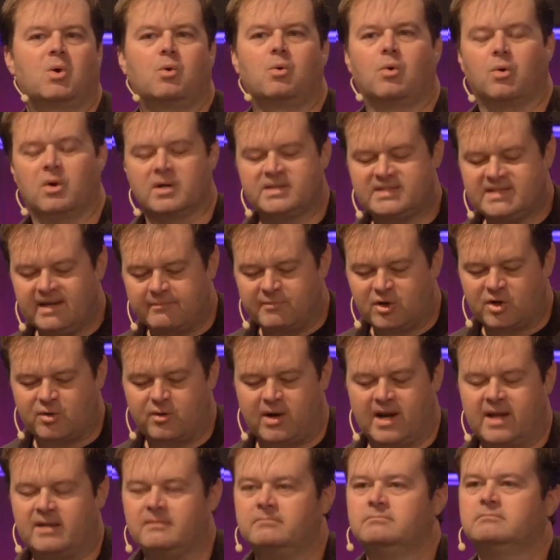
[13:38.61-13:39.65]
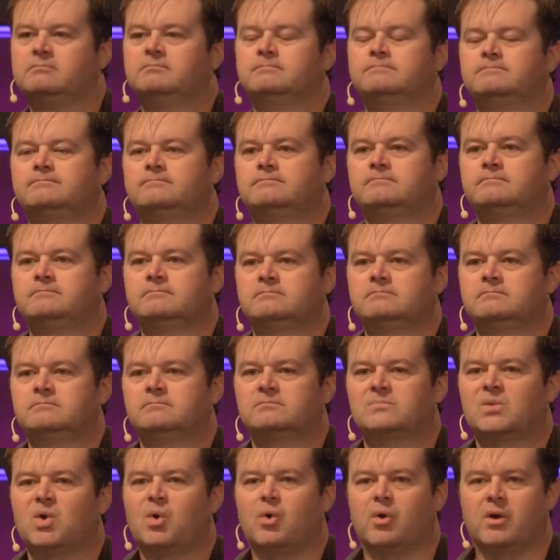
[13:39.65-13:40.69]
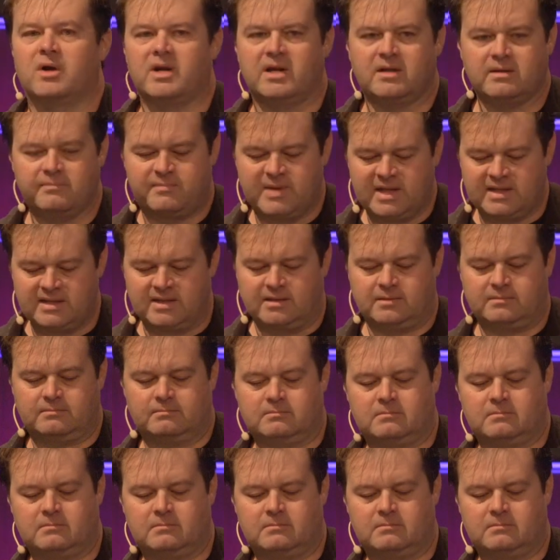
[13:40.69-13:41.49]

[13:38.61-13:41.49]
or a Democrat or an independent.